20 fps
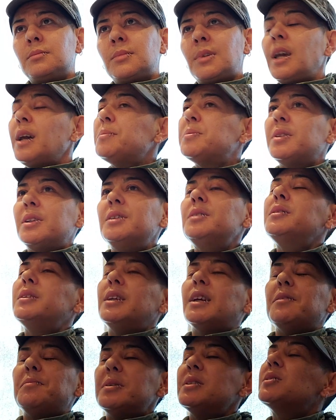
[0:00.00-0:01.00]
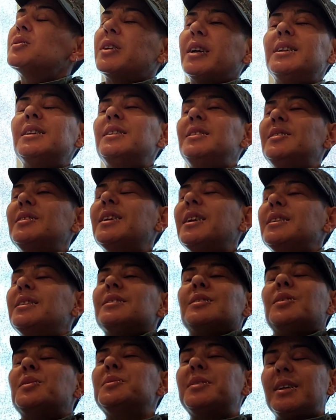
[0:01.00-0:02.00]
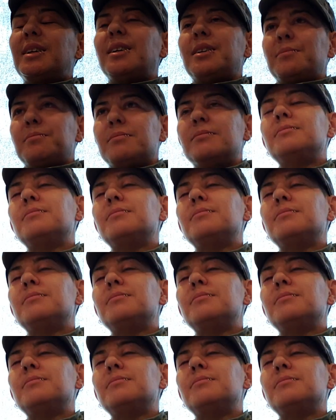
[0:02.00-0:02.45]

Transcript: Absolutely. I've been trying to do that this whole time.